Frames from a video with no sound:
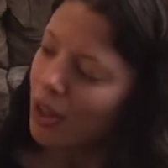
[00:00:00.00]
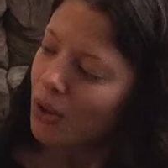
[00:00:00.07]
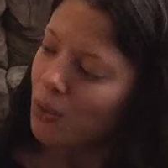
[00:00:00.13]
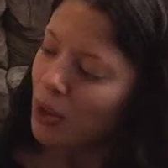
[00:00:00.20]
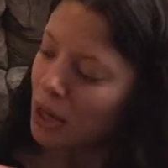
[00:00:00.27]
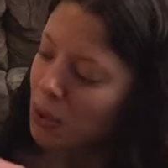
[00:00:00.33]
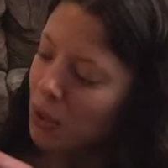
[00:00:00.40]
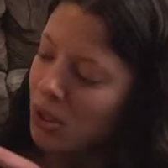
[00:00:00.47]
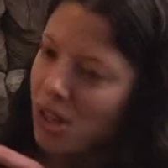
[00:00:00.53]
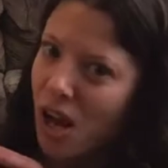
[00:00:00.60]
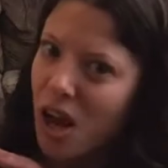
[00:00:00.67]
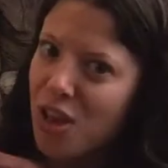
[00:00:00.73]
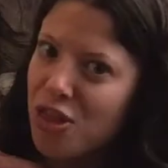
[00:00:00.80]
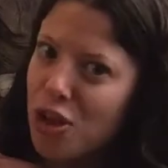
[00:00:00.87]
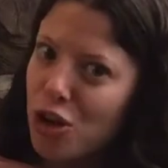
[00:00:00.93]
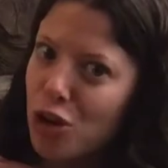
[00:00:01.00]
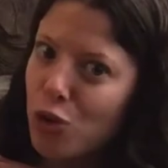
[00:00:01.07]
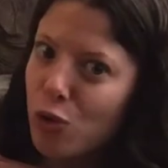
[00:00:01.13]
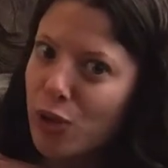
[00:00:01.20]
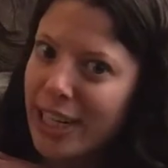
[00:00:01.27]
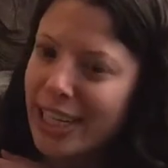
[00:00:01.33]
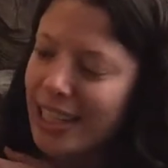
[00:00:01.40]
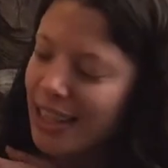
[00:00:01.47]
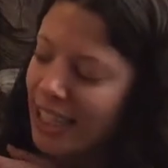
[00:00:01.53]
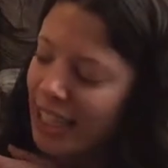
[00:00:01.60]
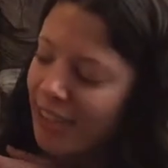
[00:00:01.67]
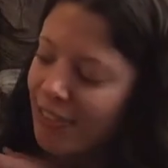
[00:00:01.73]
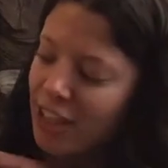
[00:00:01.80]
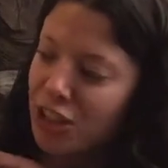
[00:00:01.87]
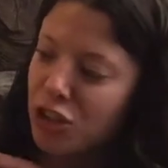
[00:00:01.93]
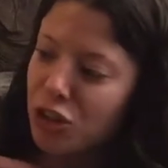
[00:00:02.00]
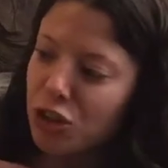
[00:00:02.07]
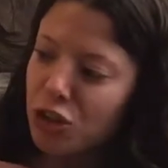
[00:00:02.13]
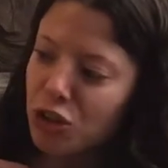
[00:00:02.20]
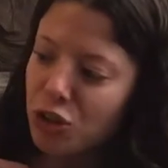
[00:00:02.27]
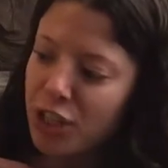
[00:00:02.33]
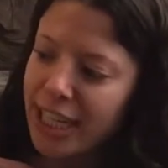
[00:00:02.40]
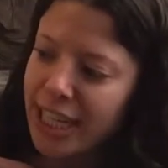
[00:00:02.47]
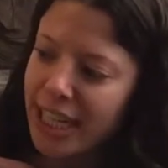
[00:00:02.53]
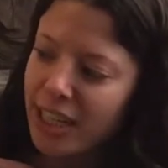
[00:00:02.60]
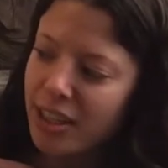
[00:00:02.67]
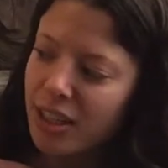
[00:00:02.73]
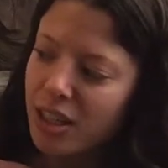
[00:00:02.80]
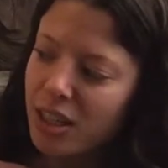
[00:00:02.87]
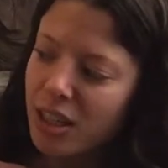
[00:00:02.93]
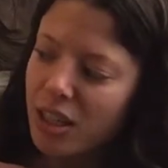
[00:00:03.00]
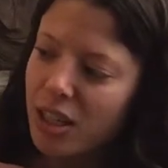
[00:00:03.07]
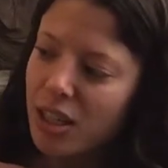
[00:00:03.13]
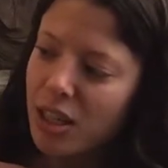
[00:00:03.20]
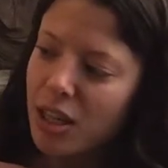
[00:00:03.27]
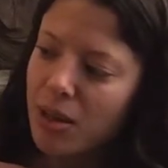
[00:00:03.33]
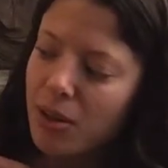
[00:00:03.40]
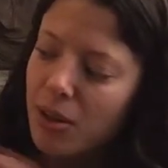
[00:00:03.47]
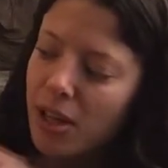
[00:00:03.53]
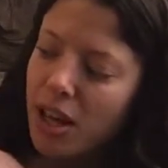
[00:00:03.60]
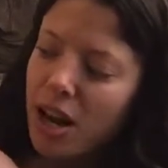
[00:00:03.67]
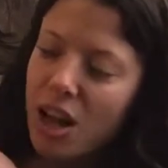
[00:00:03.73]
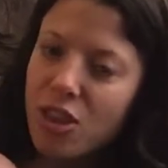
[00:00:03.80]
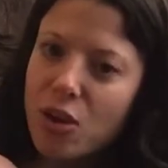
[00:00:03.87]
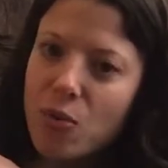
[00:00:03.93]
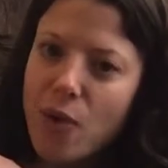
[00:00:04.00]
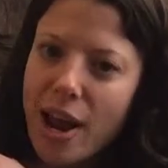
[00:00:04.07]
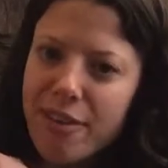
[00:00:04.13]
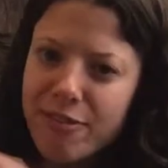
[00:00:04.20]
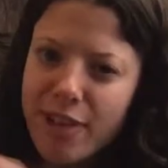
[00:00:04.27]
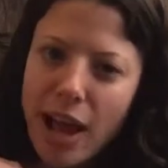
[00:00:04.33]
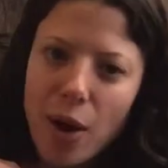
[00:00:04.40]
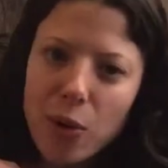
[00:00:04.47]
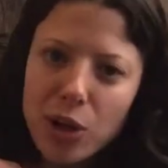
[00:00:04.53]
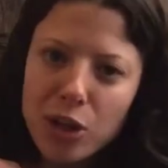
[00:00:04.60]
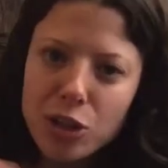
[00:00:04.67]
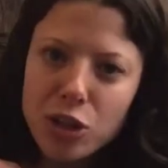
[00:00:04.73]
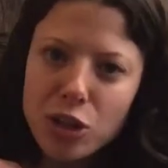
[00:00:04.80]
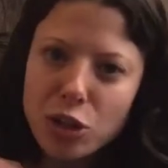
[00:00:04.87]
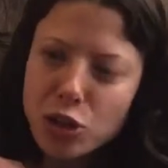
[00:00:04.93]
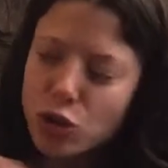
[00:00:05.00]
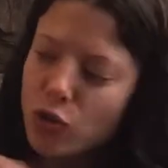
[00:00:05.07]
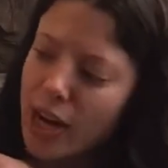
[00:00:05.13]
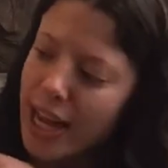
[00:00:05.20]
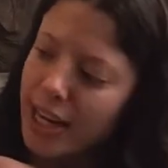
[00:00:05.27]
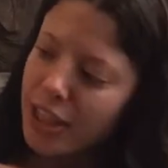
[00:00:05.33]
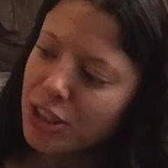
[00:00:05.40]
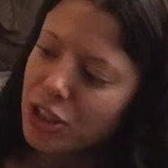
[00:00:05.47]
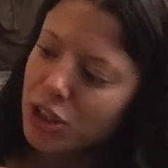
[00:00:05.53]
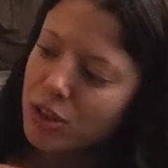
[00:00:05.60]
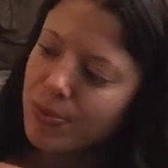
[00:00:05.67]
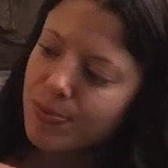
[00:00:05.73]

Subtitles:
When it was on the green leaf, it turned green. On the red flower, it turns reddish.